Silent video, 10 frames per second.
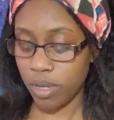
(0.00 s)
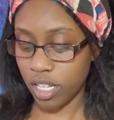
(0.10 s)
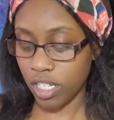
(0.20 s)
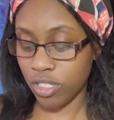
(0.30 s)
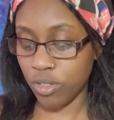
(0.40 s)

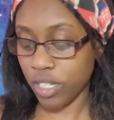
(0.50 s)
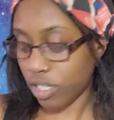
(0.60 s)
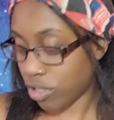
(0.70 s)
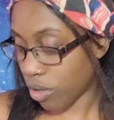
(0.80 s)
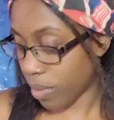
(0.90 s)
because you
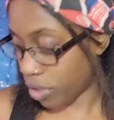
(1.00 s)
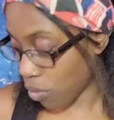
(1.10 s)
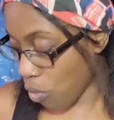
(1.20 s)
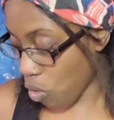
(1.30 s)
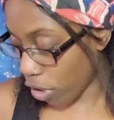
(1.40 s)
get so
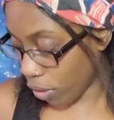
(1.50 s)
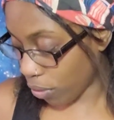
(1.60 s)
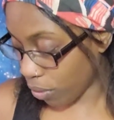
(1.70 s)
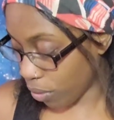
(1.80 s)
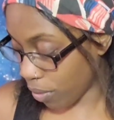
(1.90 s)
much
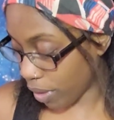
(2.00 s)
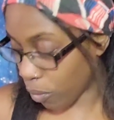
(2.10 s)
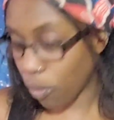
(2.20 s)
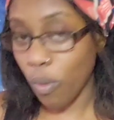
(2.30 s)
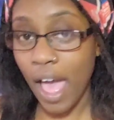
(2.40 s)
oil
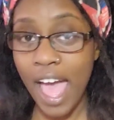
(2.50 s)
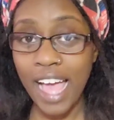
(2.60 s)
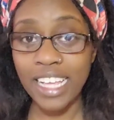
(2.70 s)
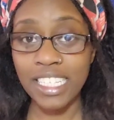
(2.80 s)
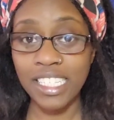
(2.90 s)
and
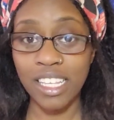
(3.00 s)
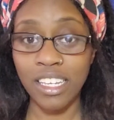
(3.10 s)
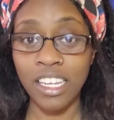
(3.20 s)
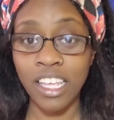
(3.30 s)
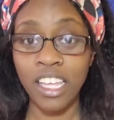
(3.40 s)
wax
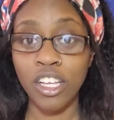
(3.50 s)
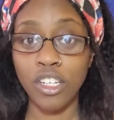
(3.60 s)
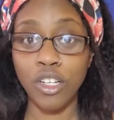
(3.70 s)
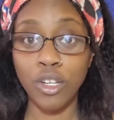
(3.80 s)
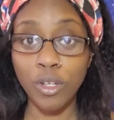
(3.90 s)

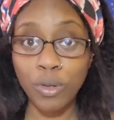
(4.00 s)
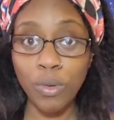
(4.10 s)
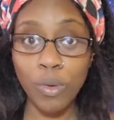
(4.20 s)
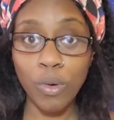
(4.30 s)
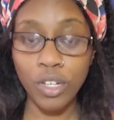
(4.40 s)
and
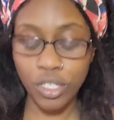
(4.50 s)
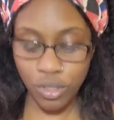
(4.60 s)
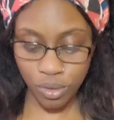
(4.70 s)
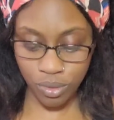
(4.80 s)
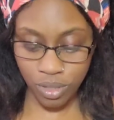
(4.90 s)
glue
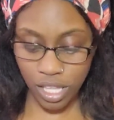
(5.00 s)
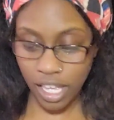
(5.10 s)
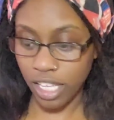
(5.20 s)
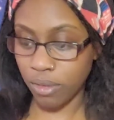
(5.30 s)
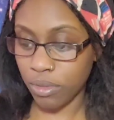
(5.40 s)
on you
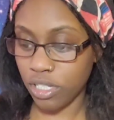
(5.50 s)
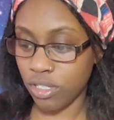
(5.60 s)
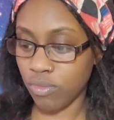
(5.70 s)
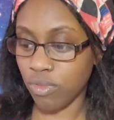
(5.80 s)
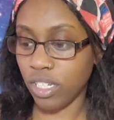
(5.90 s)
that it would
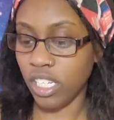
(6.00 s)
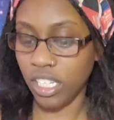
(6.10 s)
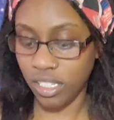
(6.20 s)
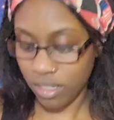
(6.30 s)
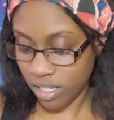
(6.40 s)
just
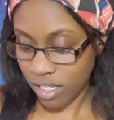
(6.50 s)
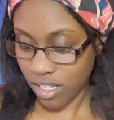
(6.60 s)
really